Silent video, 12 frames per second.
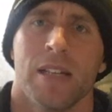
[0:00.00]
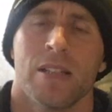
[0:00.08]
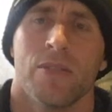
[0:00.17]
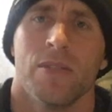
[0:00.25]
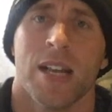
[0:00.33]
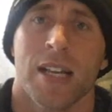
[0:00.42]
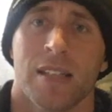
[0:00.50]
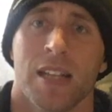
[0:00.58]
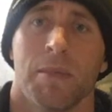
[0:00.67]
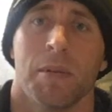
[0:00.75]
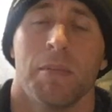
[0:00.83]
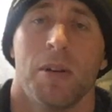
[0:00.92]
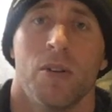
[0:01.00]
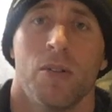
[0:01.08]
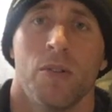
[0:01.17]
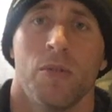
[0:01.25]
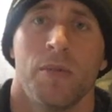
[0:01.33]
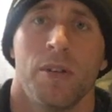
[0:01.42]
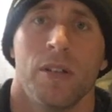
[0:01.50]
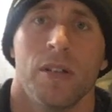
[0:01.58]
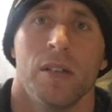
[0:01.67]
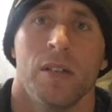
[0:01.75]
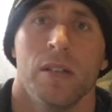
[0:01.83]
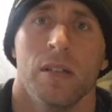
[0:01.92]
So next time I'm home, or
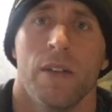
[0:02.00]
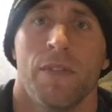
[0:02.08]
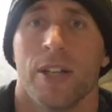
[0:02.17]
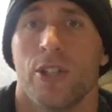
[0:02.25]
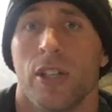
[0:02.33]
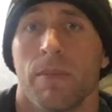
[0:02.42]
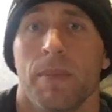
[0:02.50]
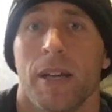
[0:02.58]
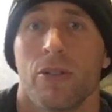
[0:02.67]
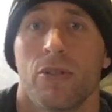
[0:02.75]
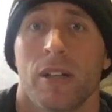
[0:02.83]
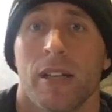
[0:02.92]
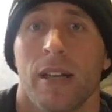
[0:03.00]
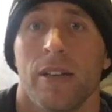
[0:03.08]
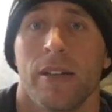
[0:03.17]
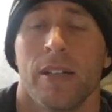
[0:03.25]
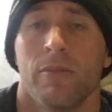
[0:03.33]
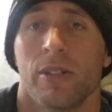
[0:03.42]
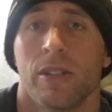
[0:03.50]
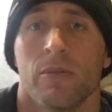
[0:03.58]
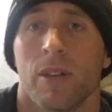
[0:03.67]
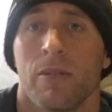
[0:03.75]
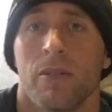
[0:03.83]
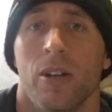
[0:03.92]
if I ship that truck out here, which is
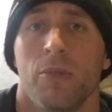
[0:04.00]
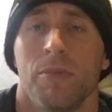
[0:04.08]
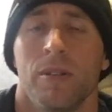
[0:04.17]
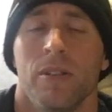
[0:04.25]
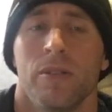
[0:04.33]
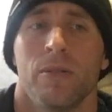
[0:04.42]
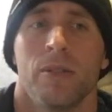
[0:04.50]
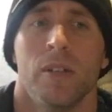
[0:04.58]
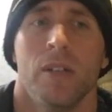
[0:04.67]
what I hope to do,